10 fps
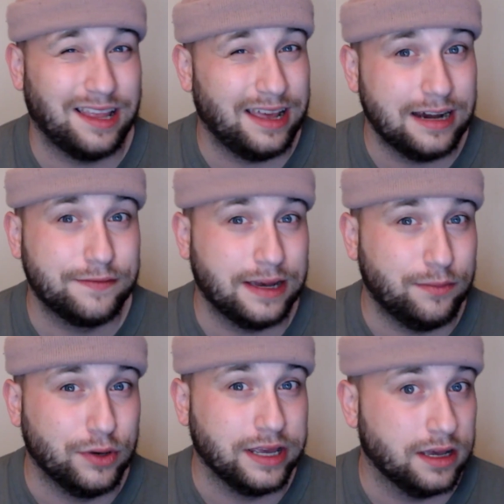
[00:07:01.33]
that they have that
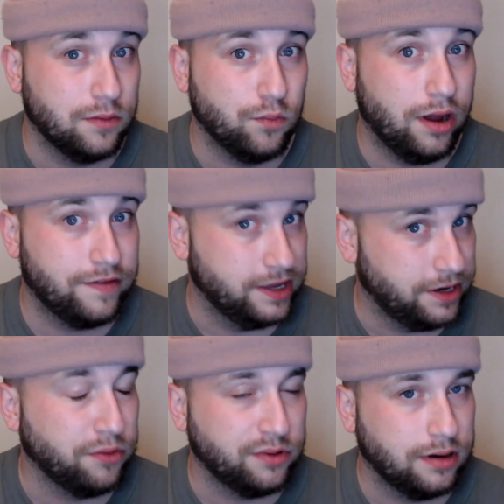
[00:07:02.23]
money and what if they
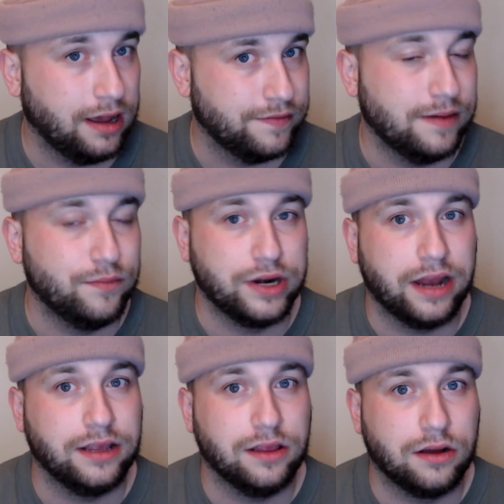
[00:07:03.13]
don't have that money
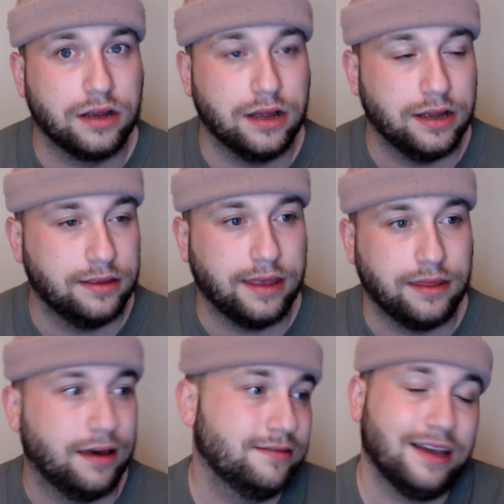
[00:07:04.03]
any longer and then
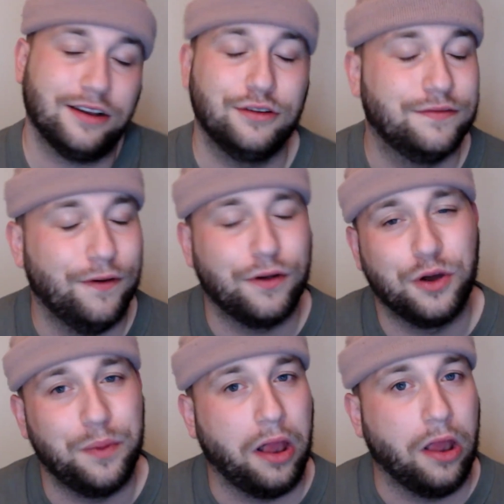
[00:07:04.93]
that, that could fuck
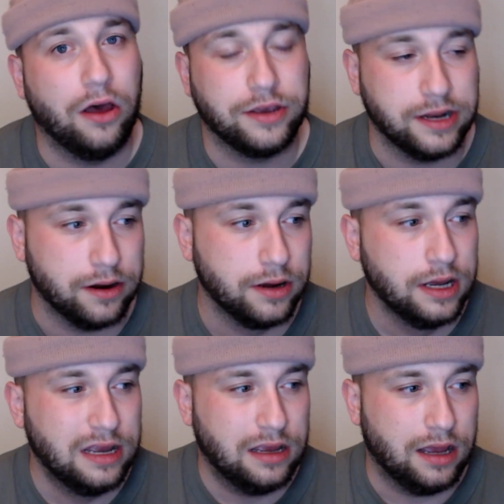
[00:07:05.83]
up a lot you know
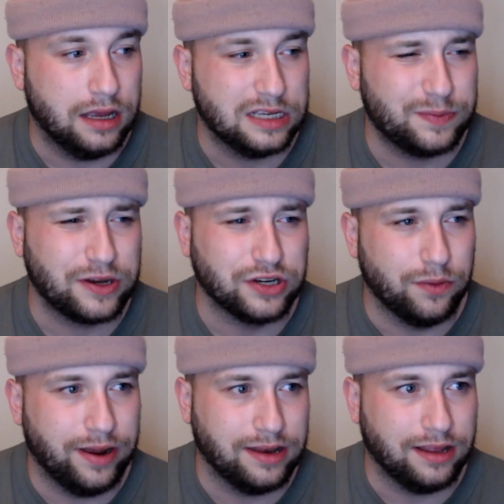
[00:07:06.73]
uh, especially
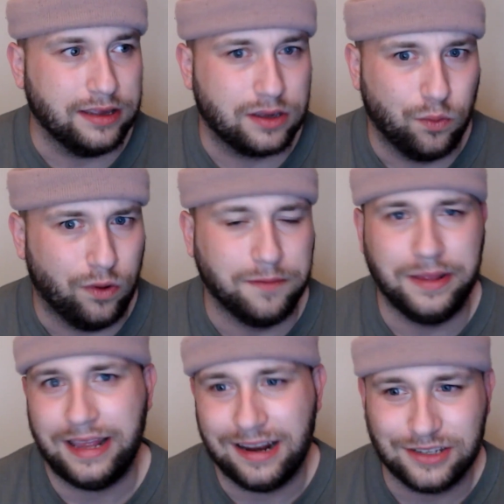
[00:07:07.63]
when like 1
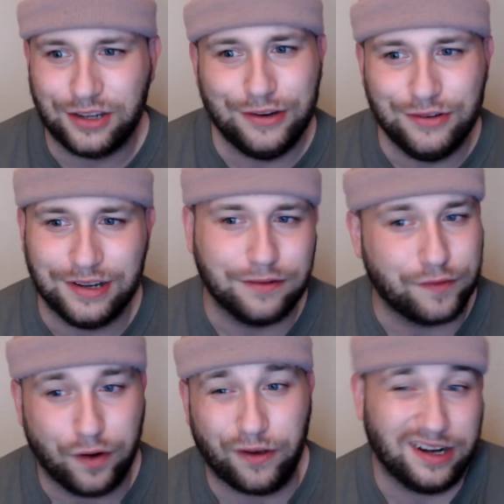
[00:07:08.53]
million is a huge deal for
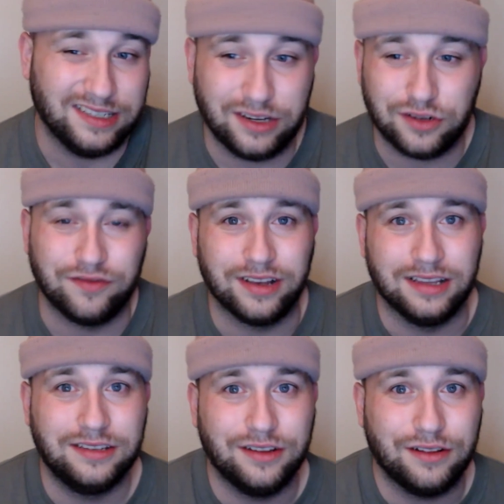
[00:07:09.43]
an organization
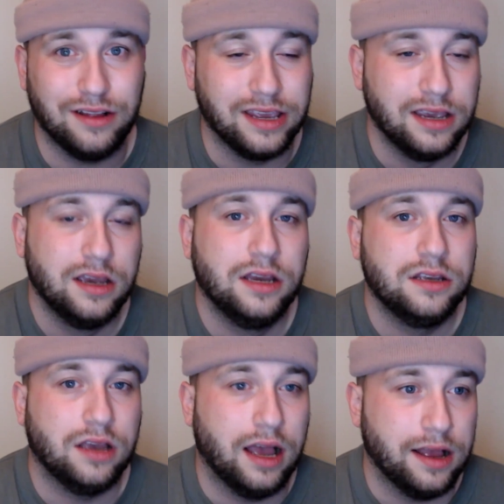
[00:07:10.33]
realistically
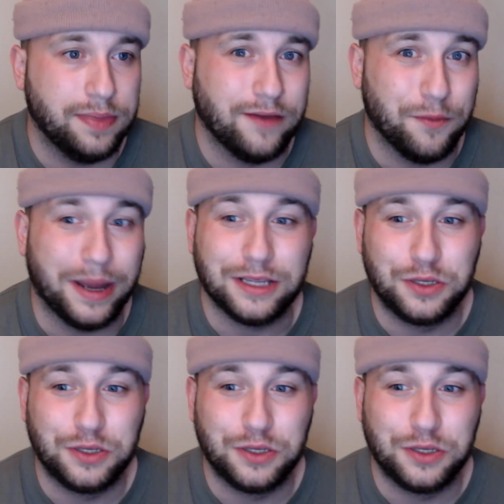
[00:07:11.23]
uh, never mind